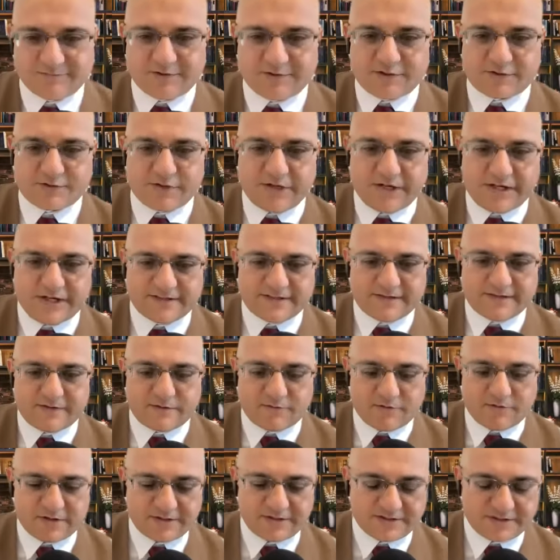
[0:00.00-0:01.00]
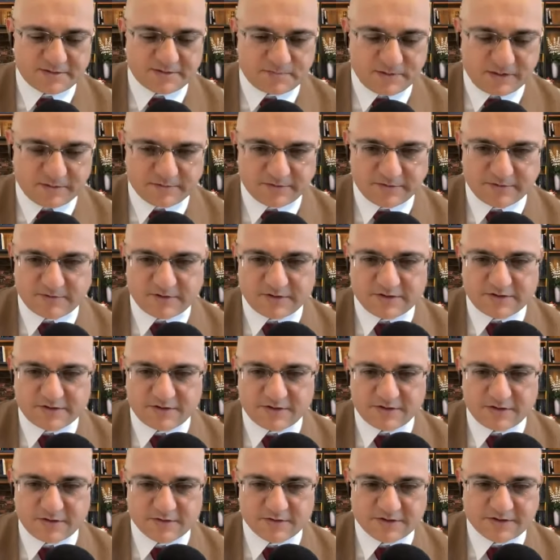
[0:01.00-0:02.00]
Greetings, everyone. This is Pamela Lorenzo,
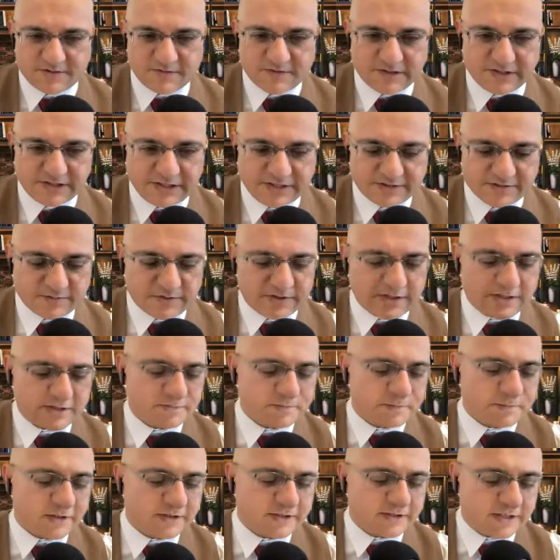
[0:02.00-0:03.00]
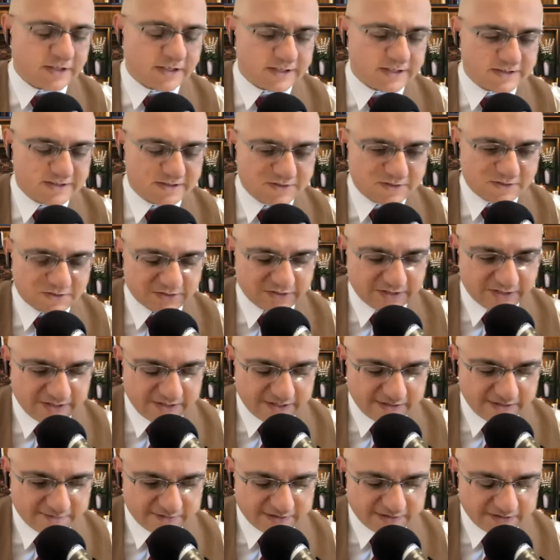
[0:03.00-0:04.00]
your host of the Leaders Without podcast. Today,
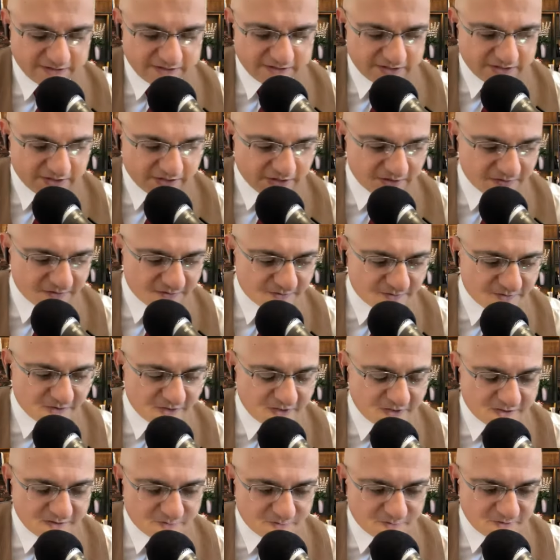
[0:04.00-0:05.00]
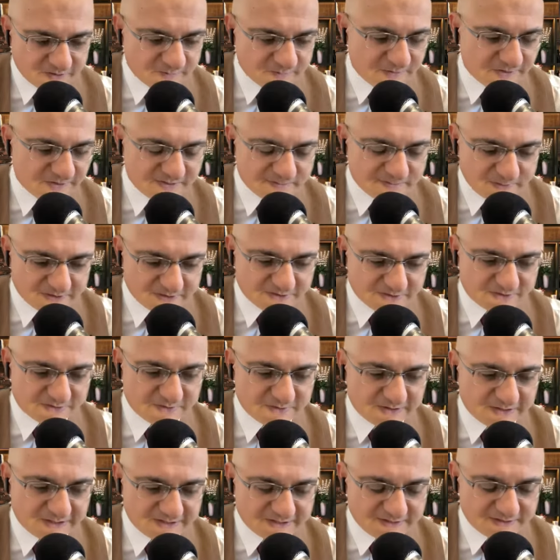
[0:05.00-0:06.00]
I have another incredibly special
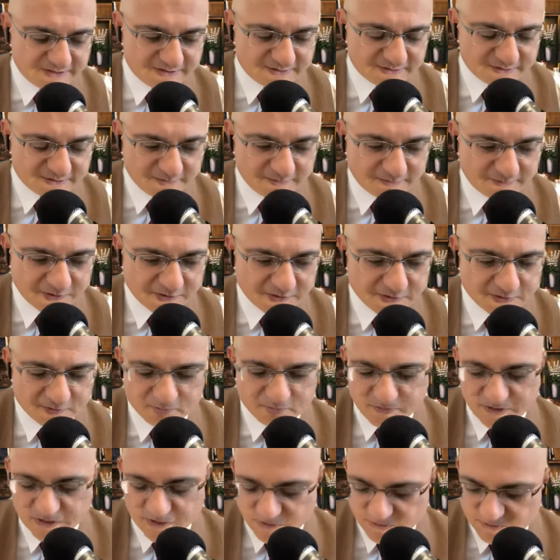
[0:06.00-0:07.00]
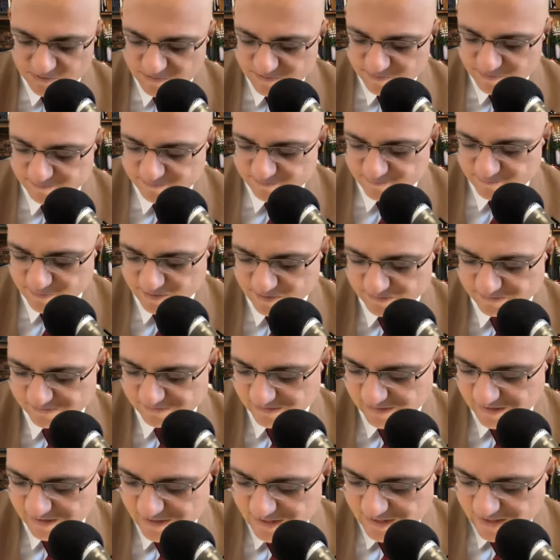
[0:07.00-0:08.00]
guest for you, my new good friend,
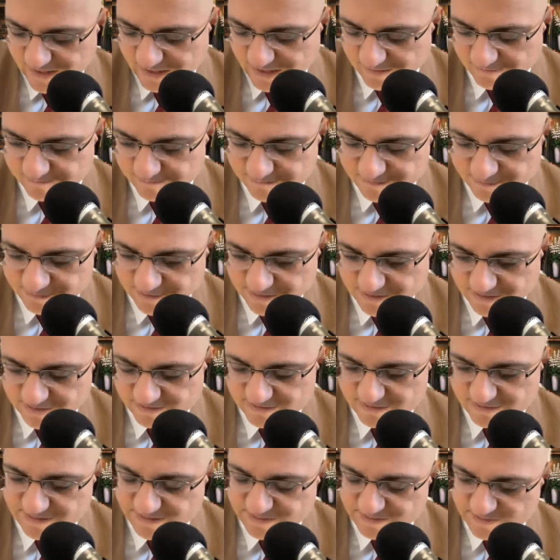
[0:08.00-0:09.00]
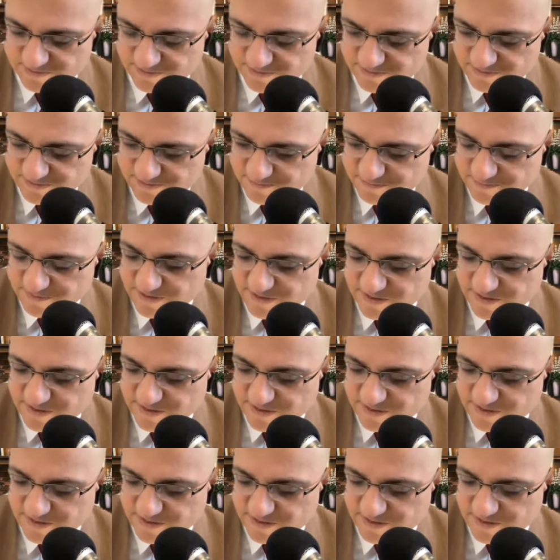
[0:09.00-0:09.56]
Elvira. She's also